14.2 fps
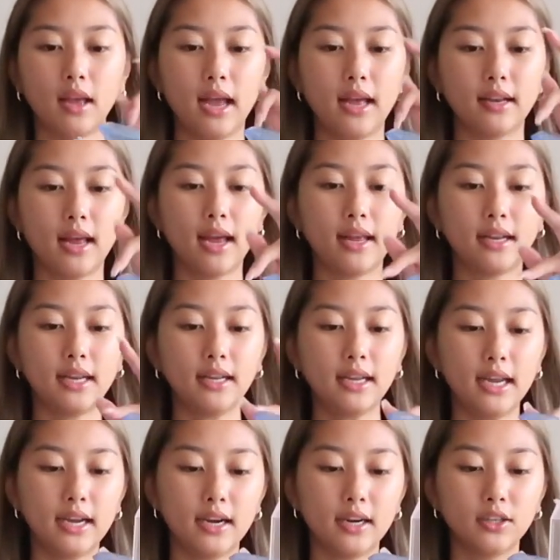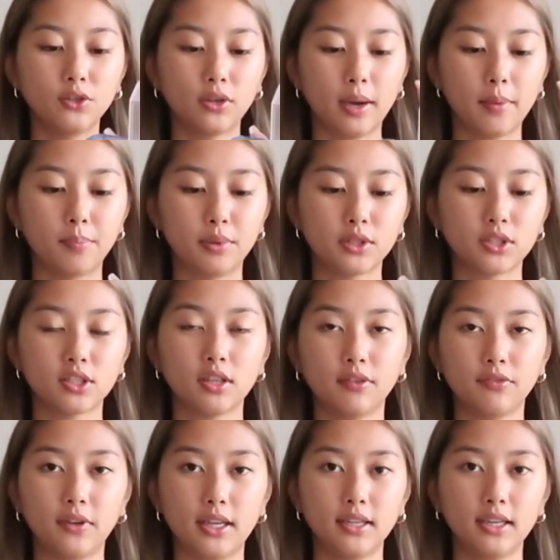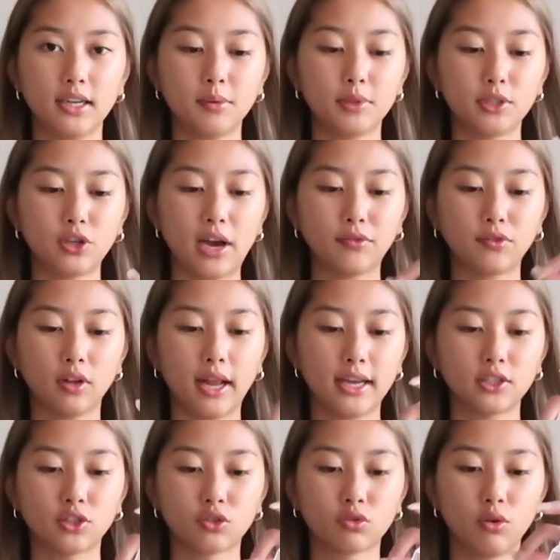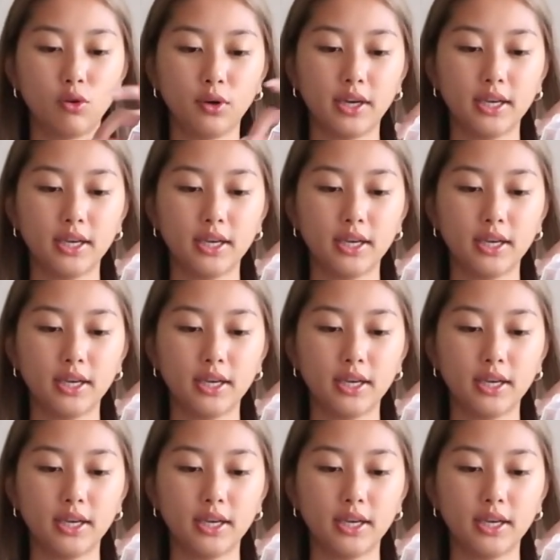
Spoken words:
And then in here, you can put stuff in here, but you have to like screw